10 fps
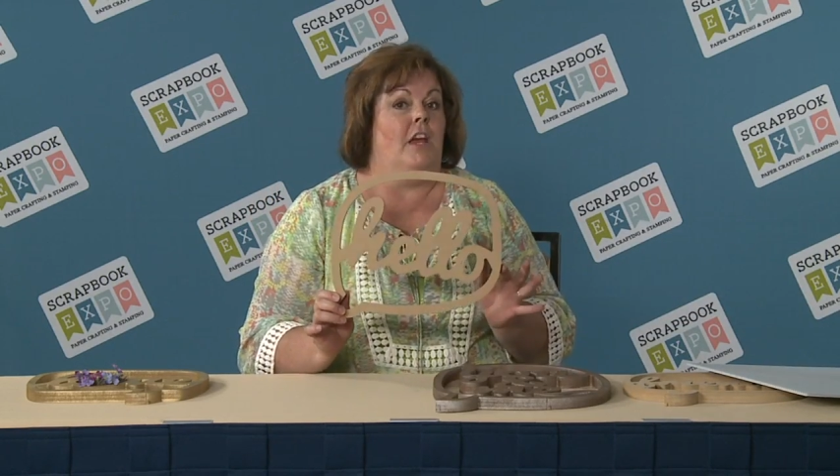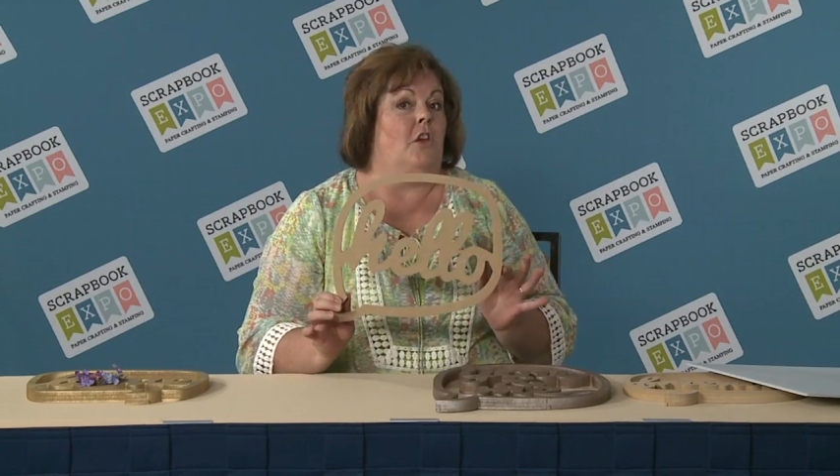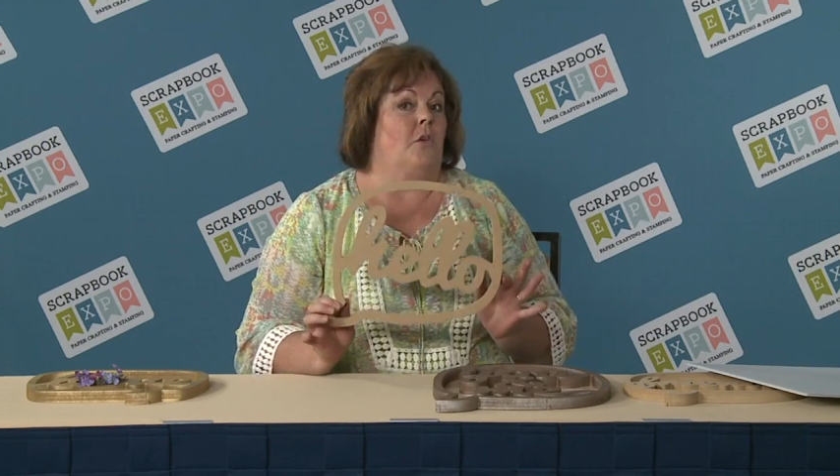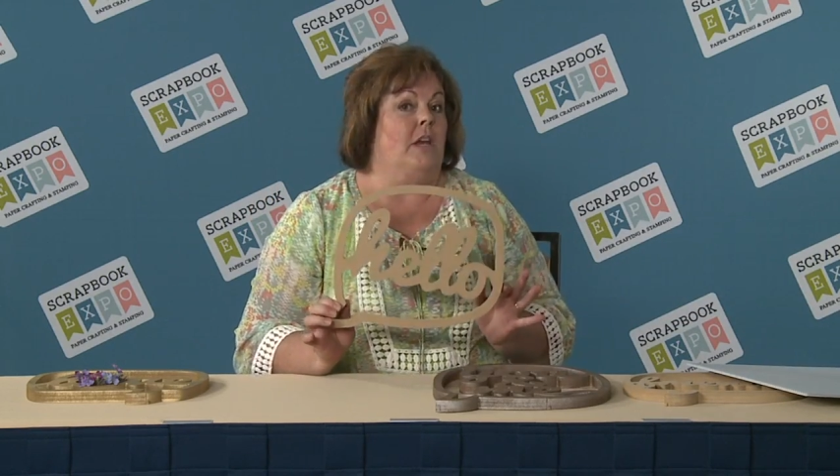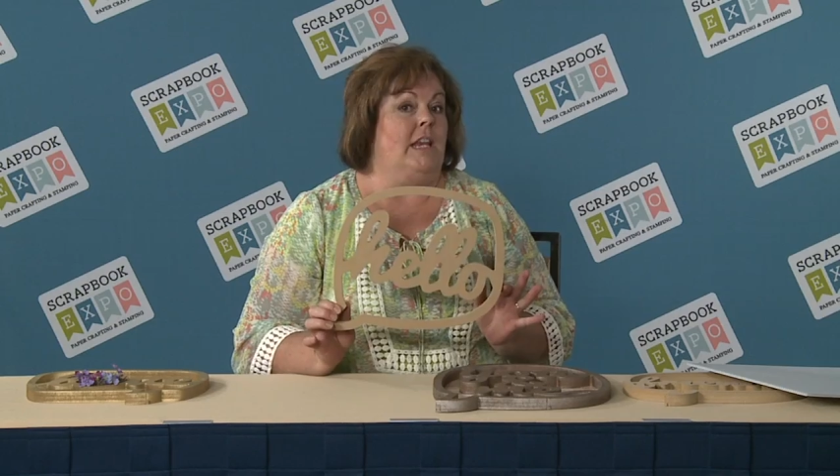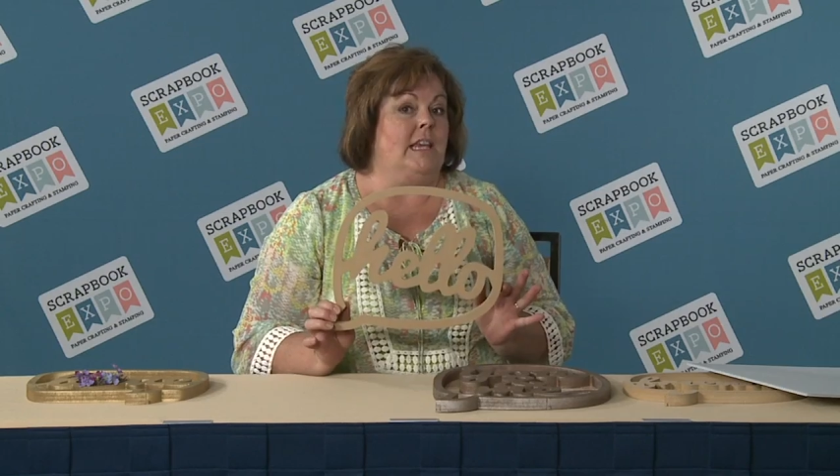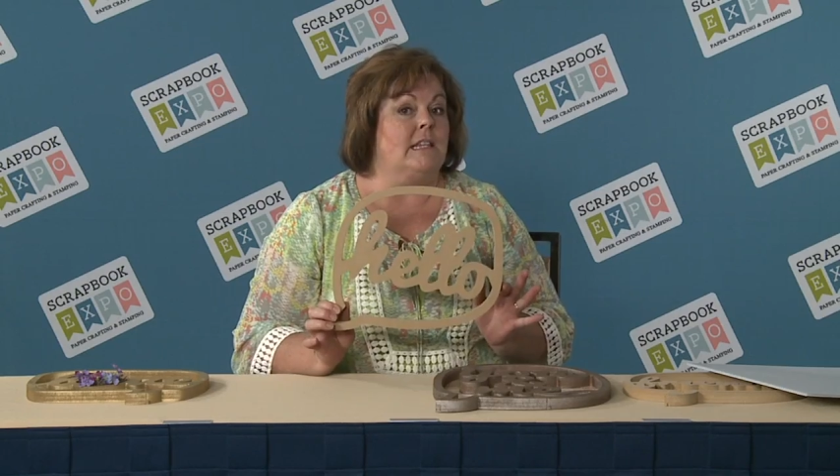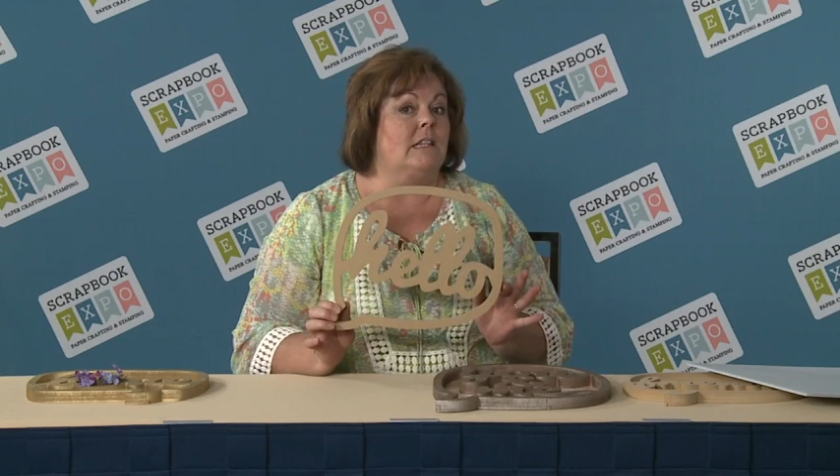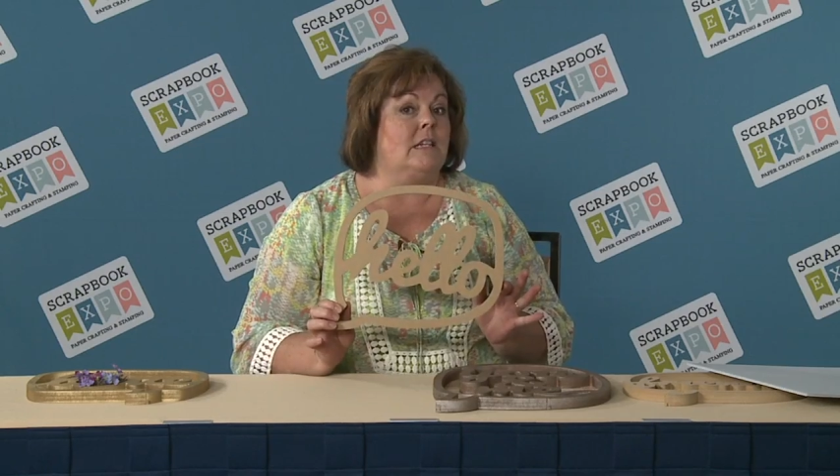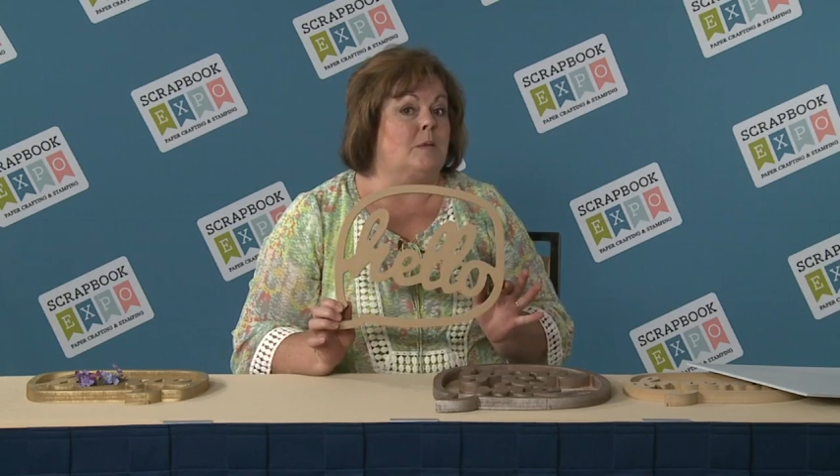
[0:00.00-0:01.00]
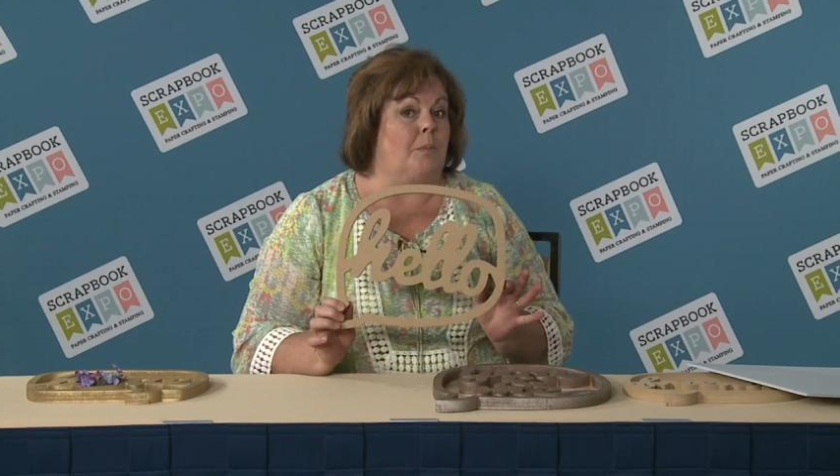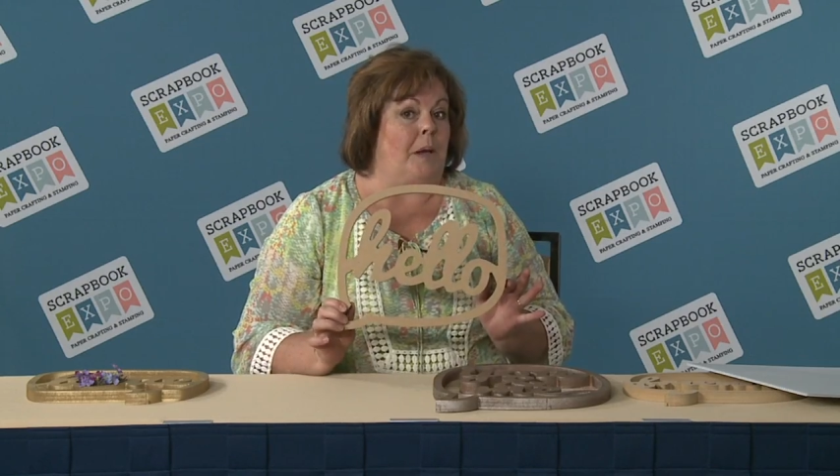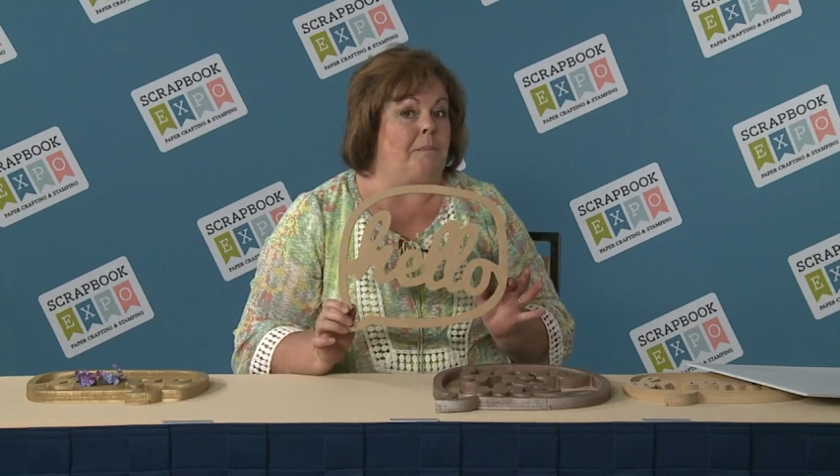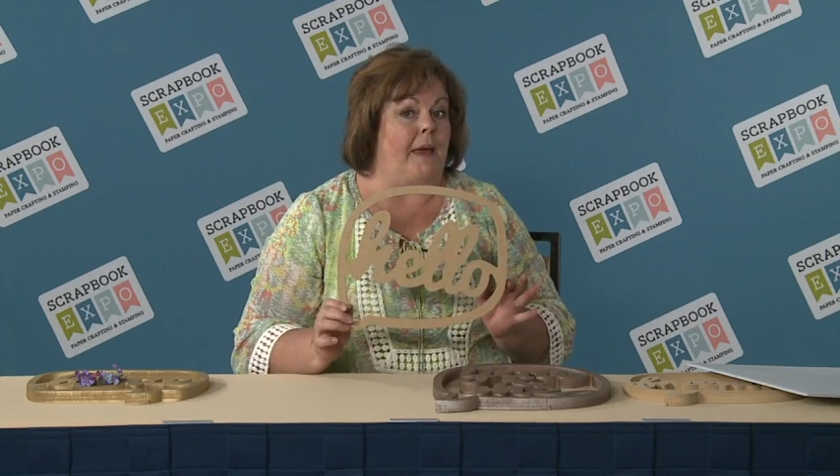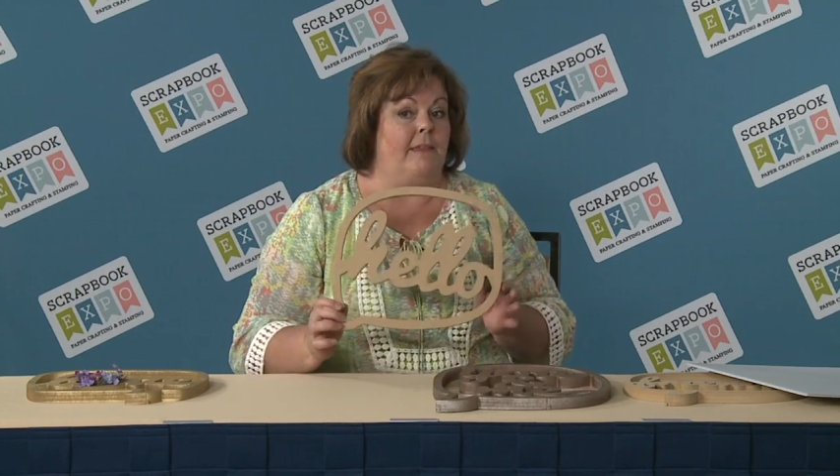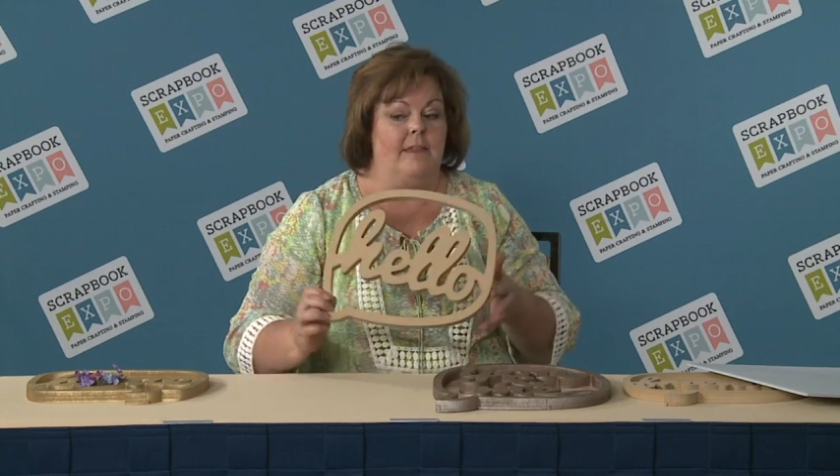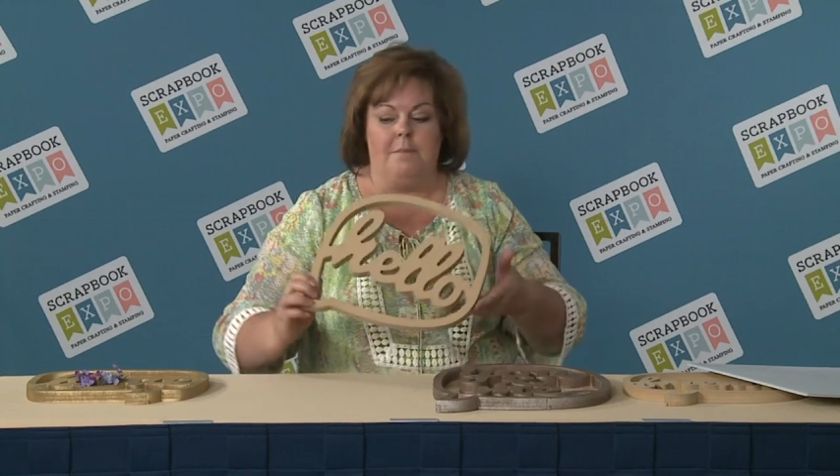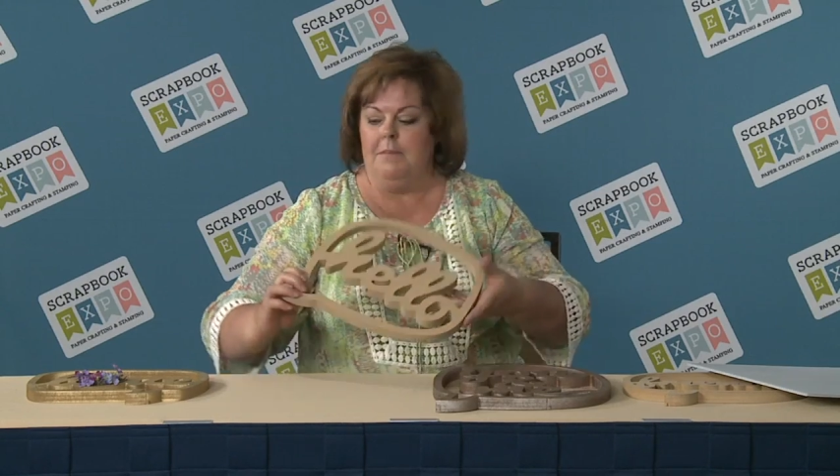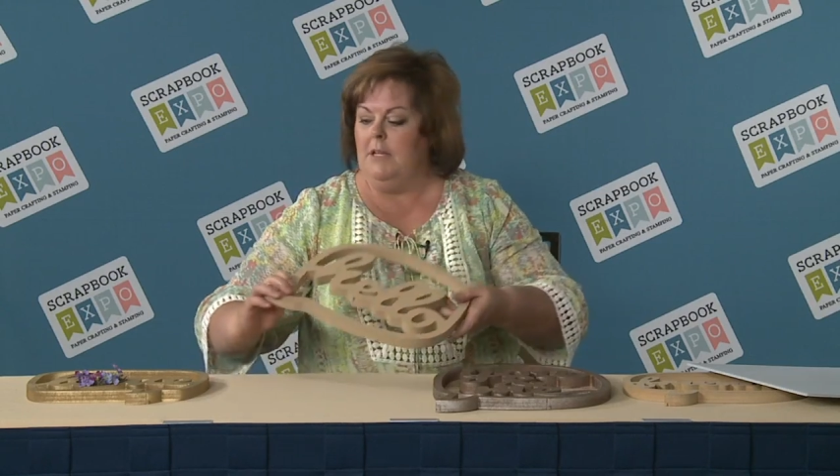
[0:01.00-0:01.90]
You can easily spray paint them